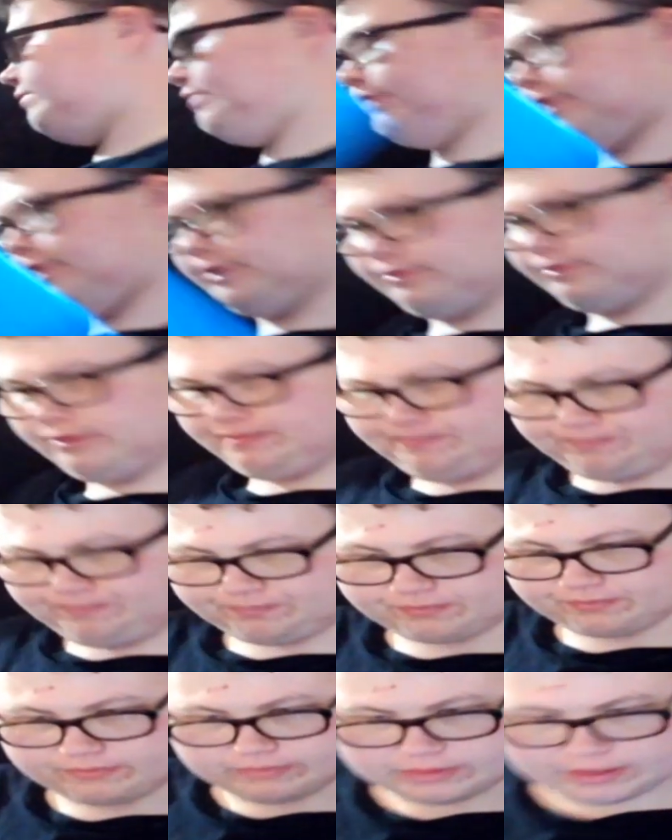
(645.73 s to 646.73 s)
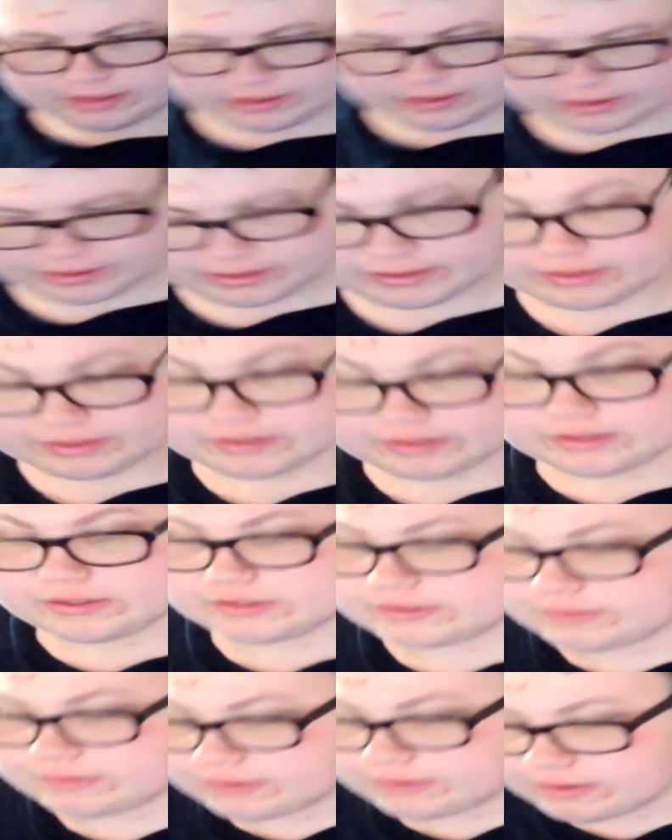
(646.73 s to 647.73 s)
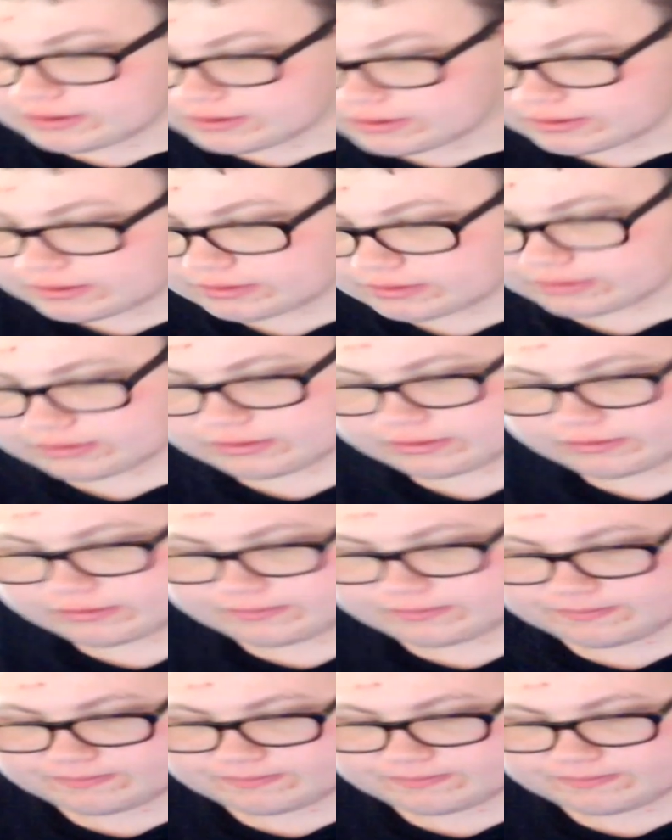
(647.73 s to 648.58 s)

What's this one? This one...